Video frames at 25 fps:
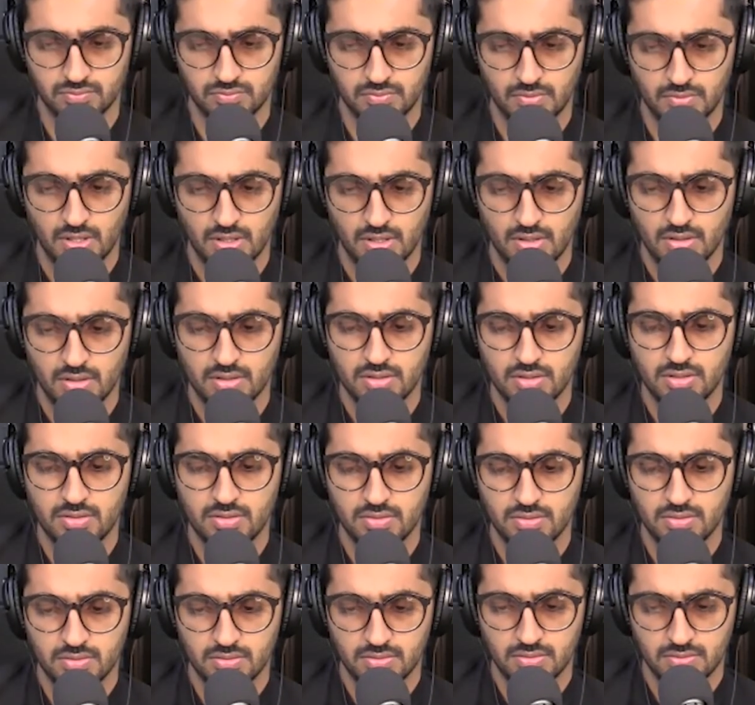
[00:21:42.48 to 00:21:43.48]
for
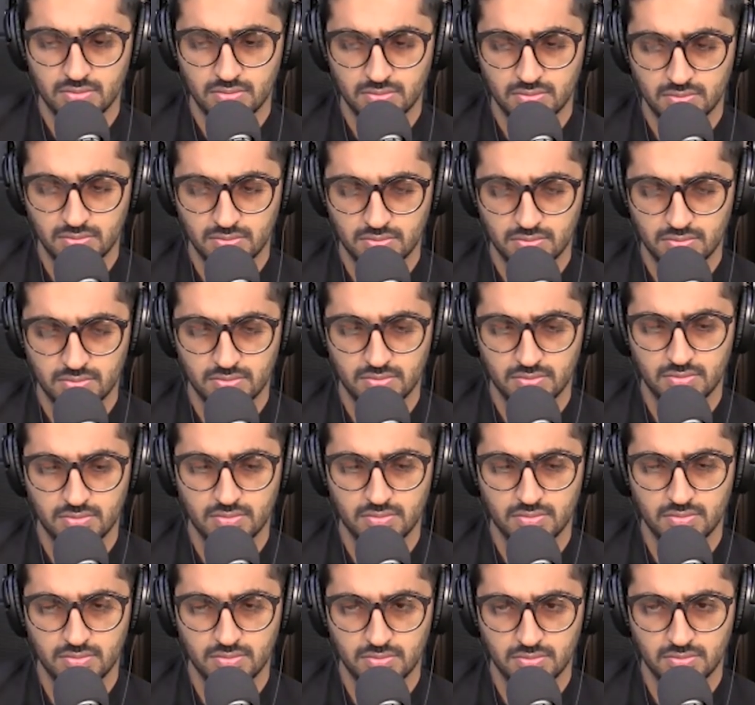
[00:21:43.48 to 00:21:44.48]
me, it spoke to me
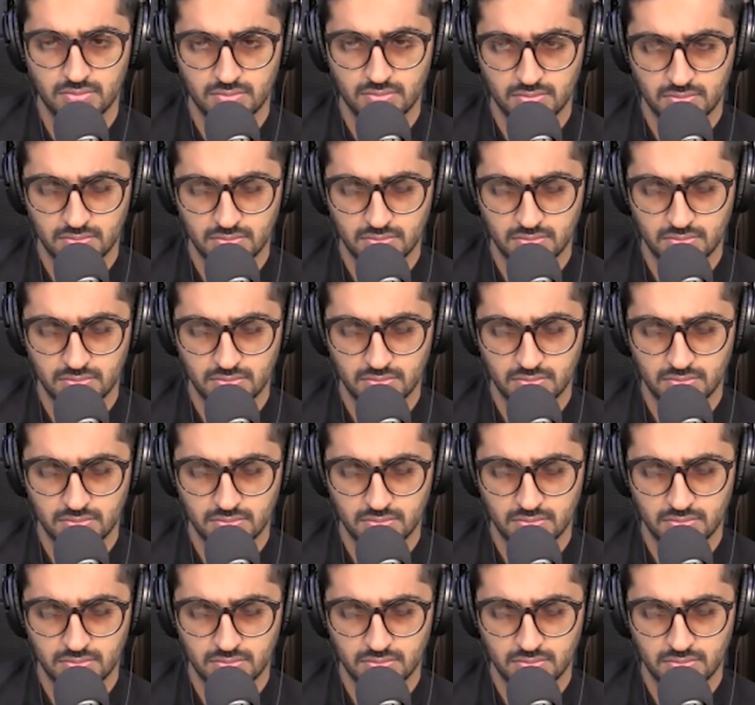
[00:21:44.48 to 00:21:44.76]
at a